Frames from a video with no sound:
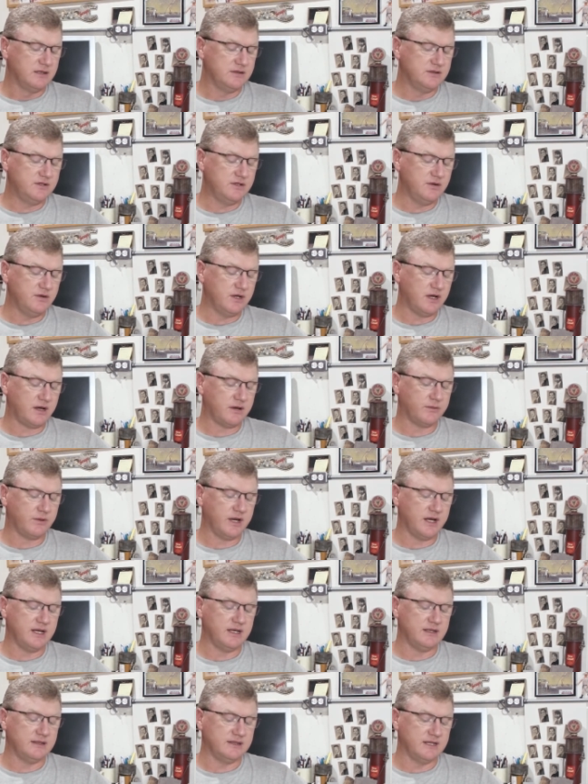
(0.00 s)
"Do not
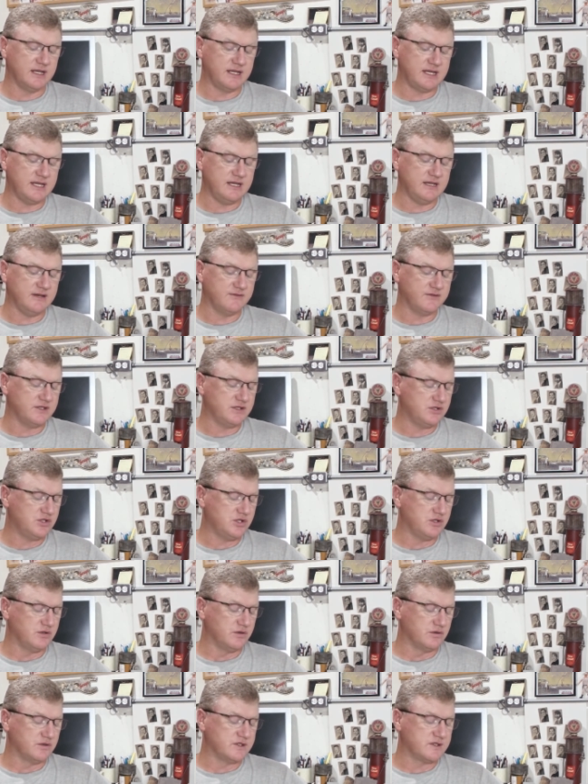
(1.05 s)
write the King of the
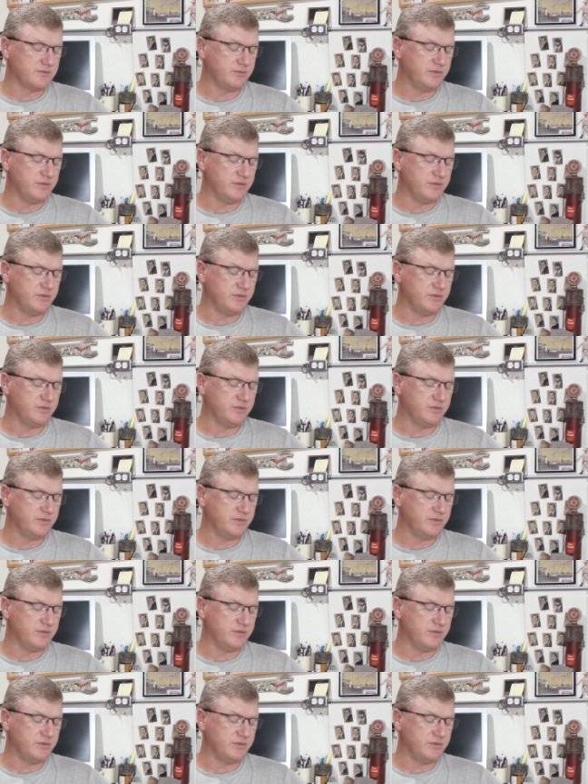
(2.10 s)
Jews,